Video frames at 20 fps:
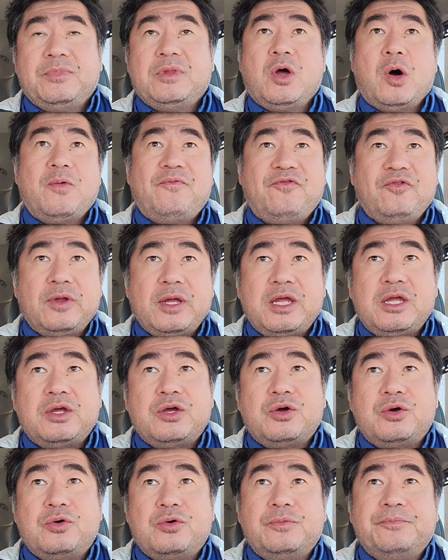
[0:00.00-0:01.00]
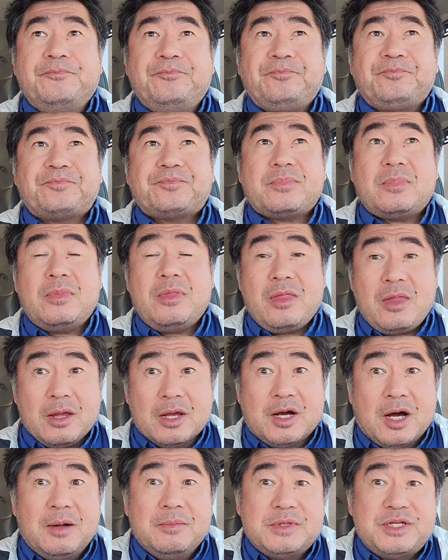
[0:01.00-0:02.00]
Hopefully you
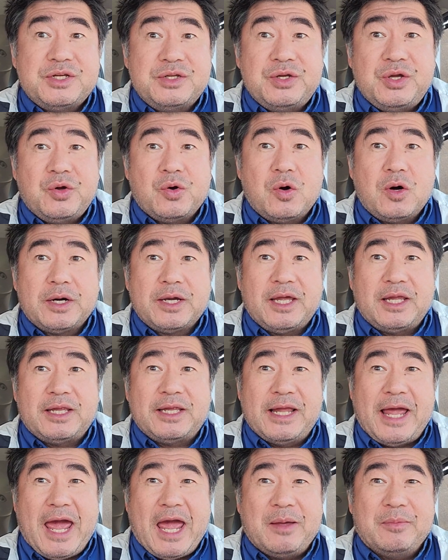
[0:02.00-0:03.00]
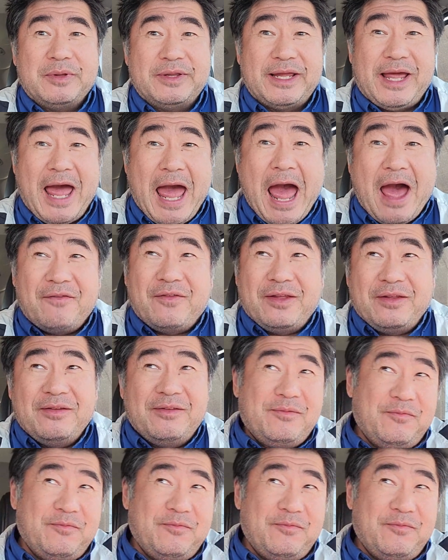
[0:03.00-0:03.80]
come to New York and able to have it